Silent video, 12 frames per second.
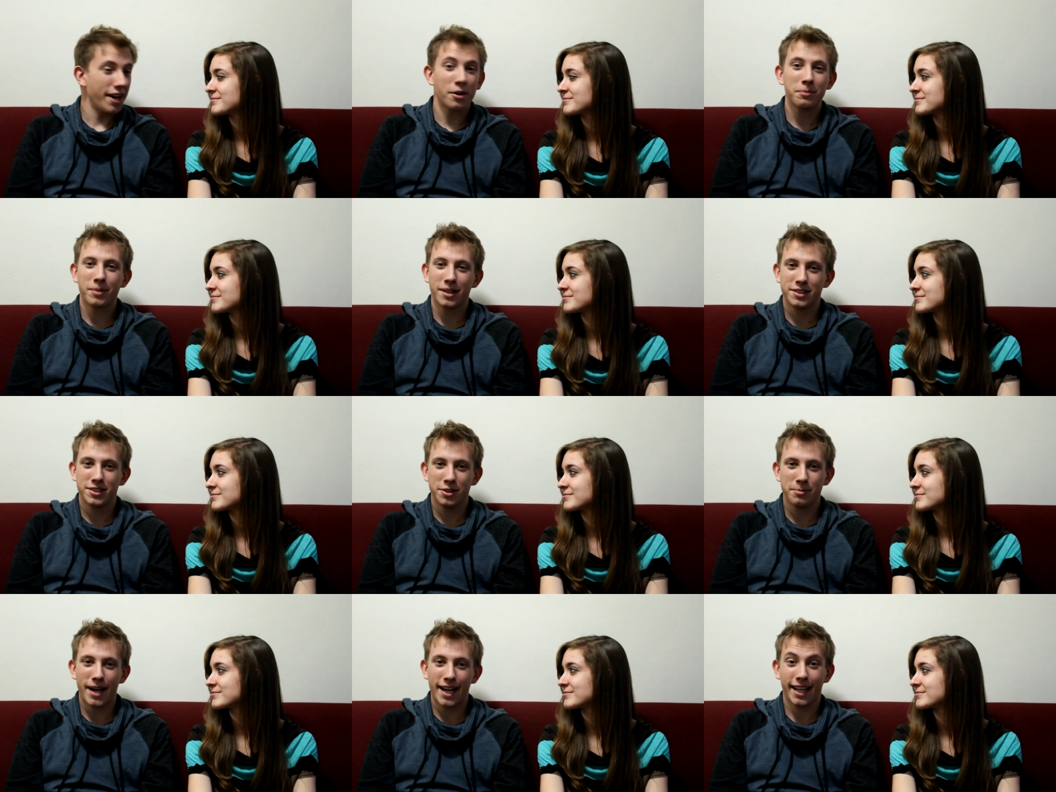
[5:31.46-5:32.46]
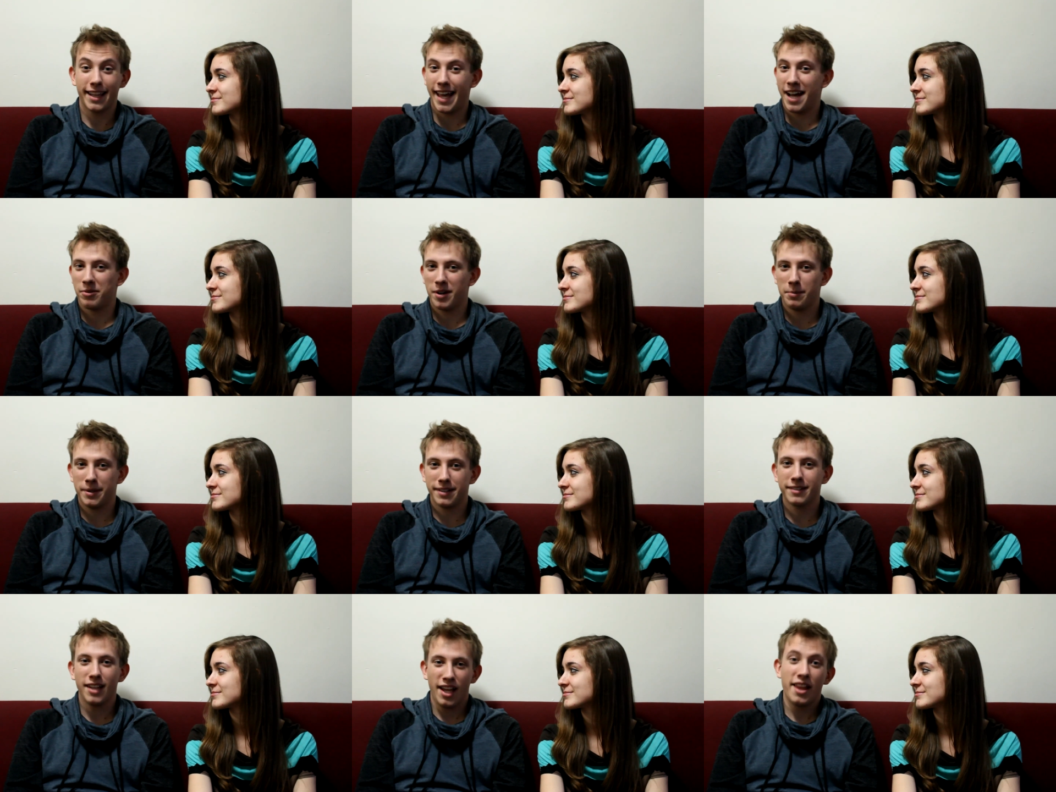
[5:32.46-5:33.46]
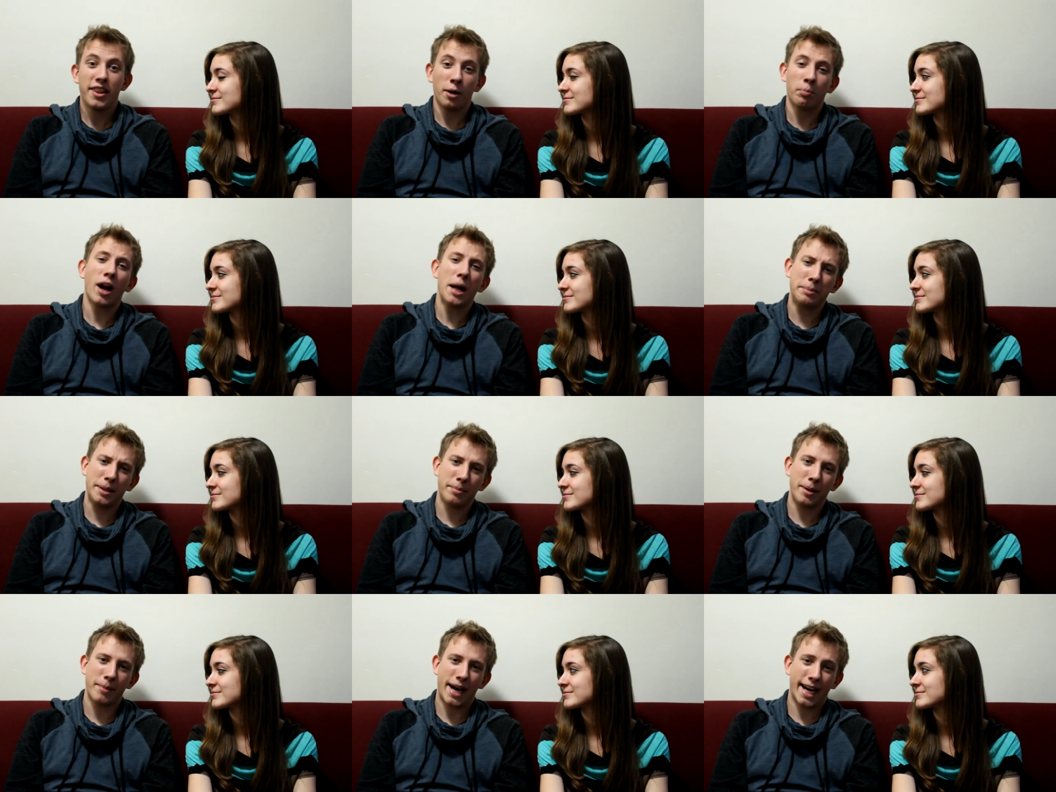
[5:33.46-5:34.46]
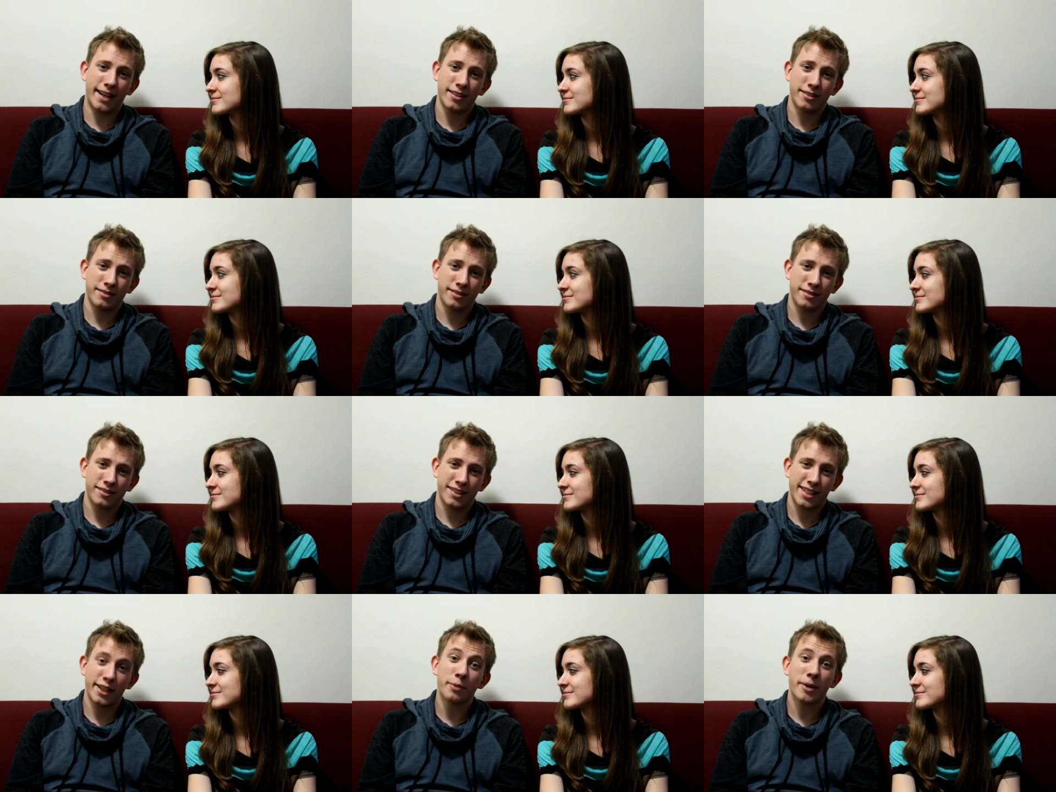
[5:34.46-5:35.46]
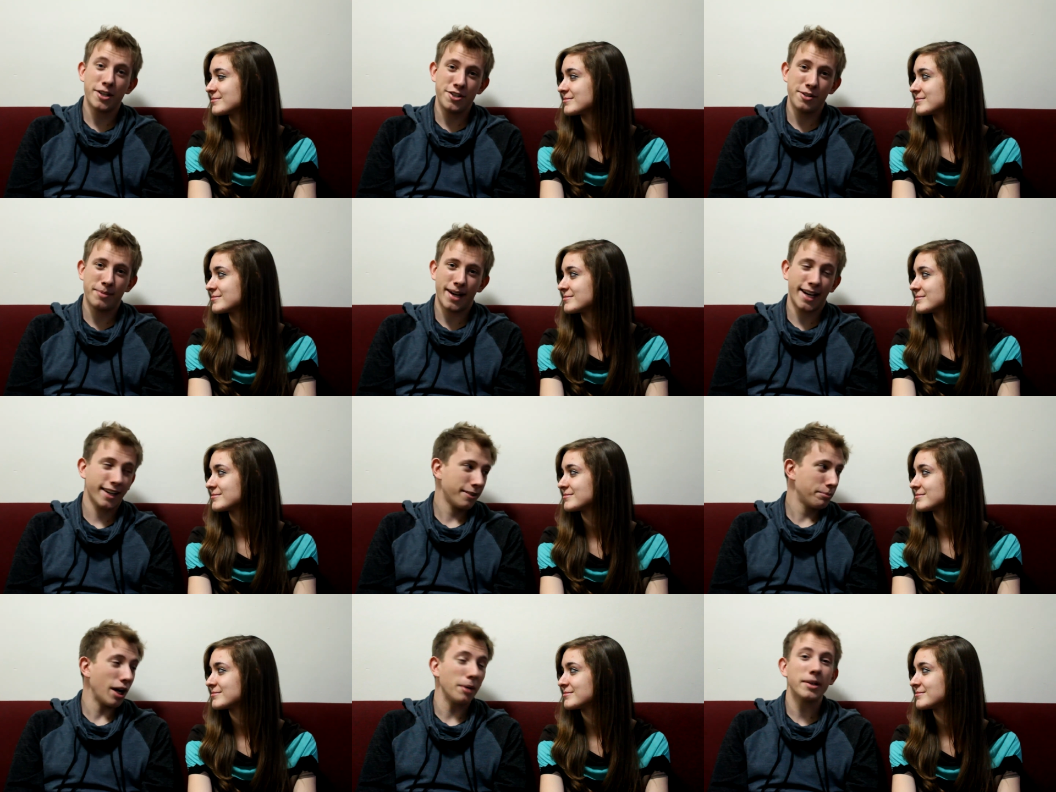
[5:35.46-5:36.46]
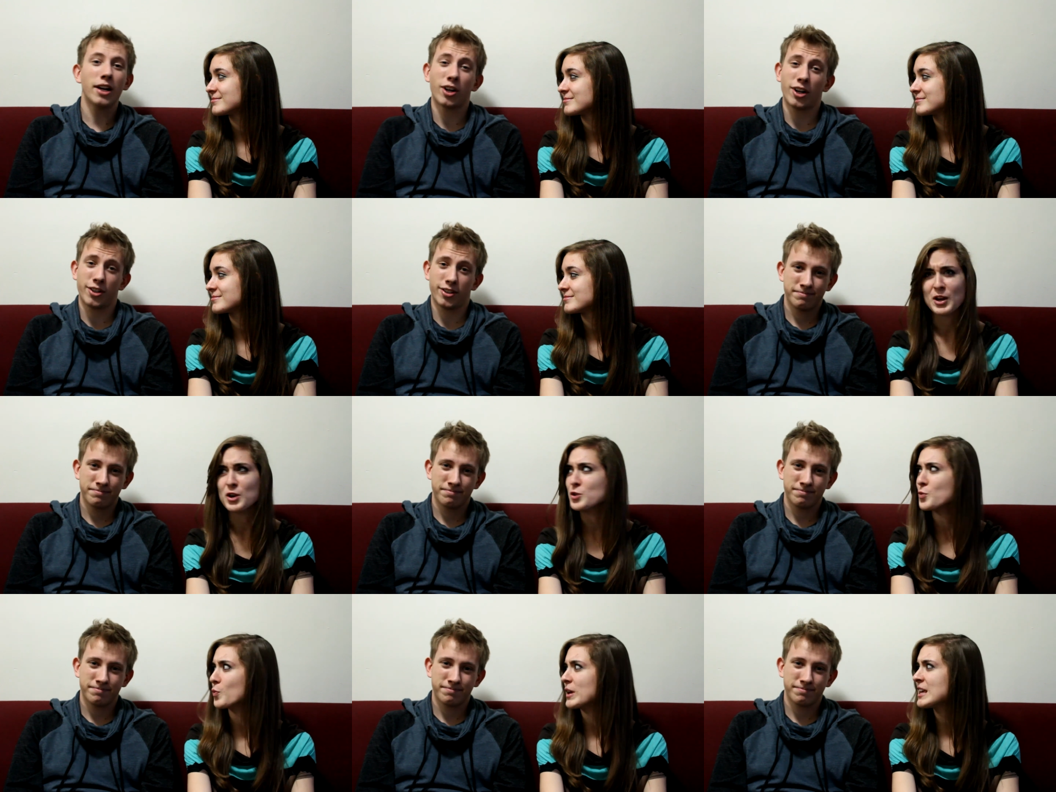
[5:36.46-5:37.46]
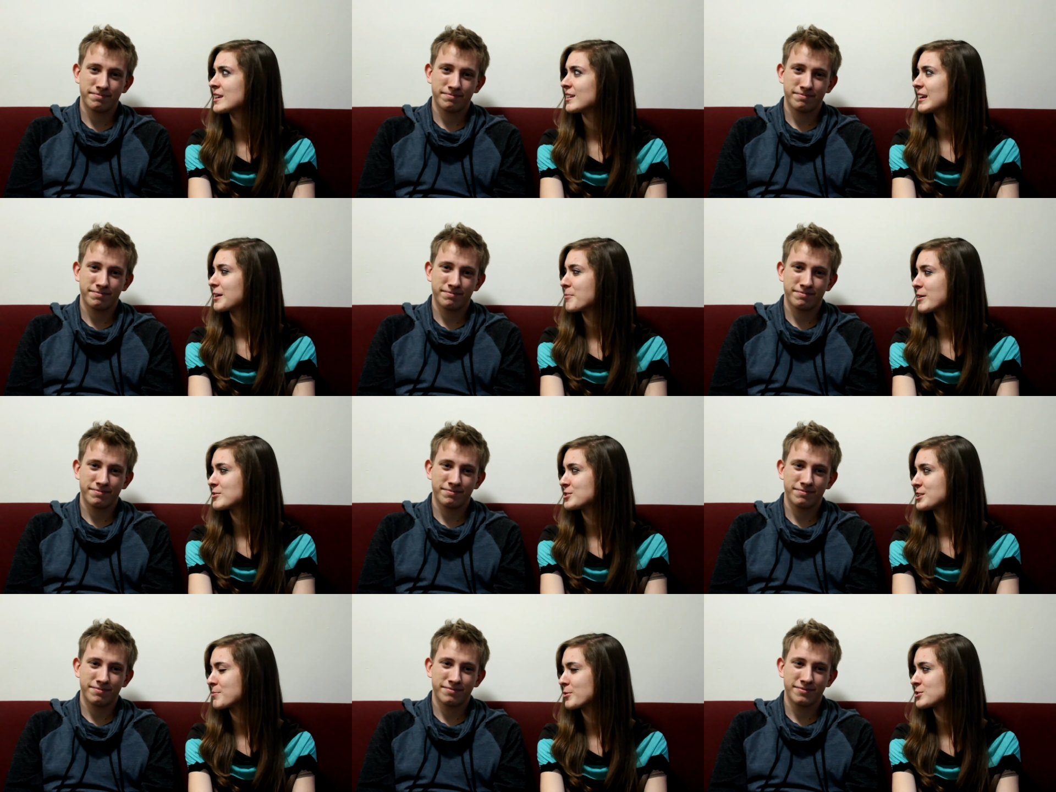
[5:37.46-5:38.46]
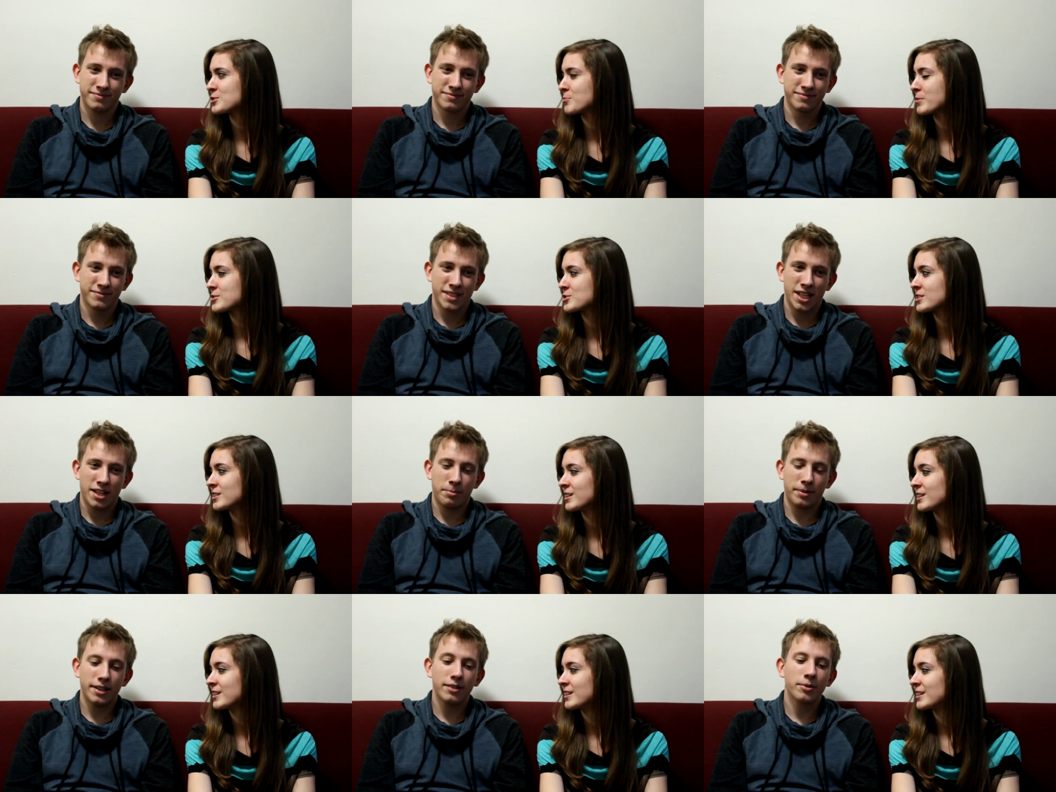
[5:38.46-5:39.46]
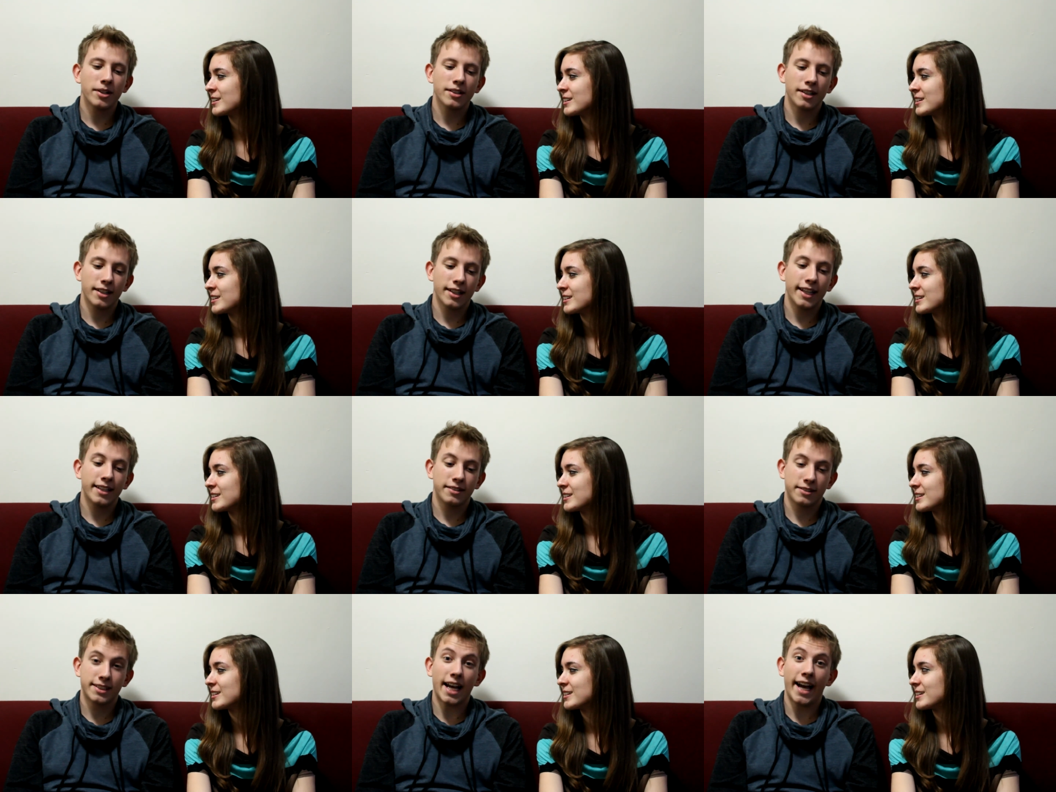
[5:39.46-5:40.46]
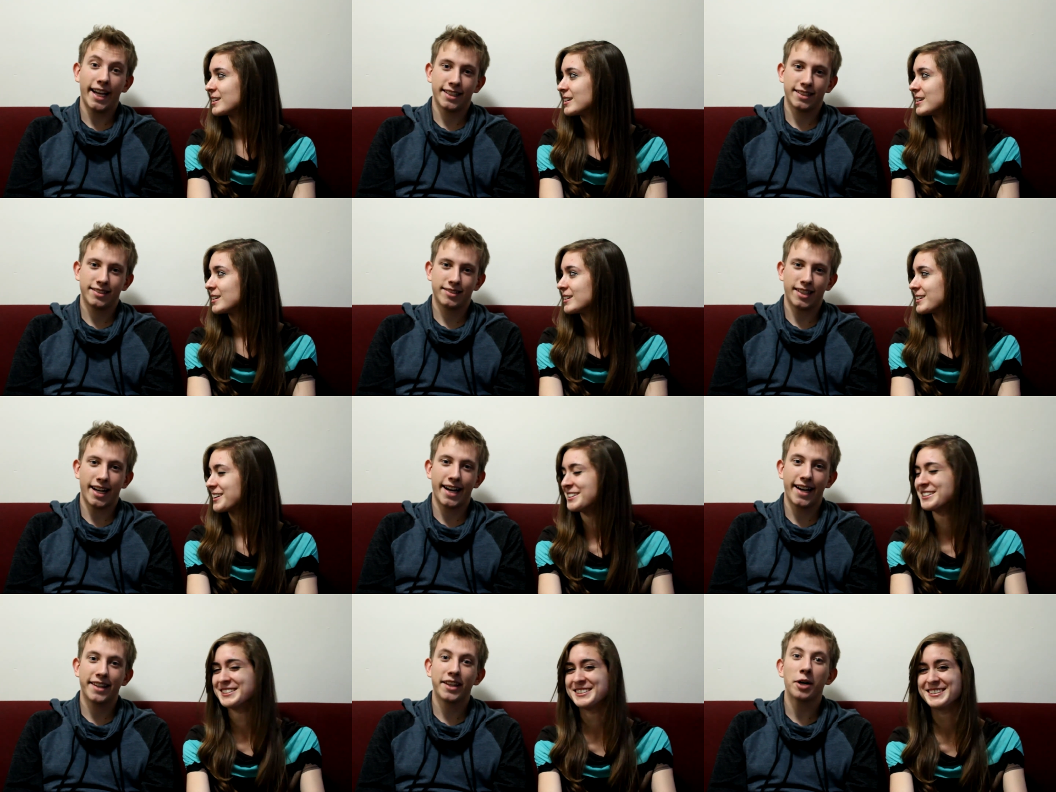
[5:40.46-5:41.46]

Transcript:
Speaker 1: They don't punch you back in that way, but they'll probably be mad. And they'll punch you back, probably harder.
Speaker 2: Are you weak in comparison to the person you're punching?
Speaker 1: But, well, science, uh,